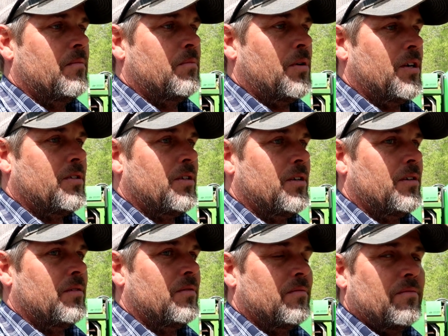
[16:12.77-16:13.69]
But
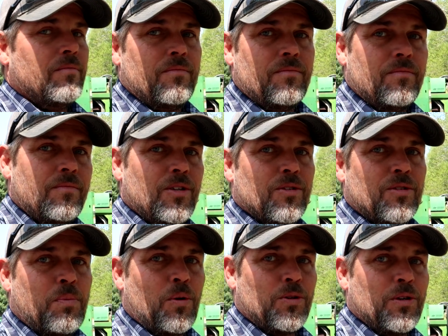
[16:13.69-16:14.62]
you know,
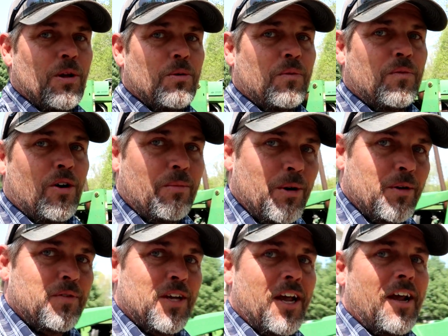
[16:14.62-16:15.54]
support your local farmer if you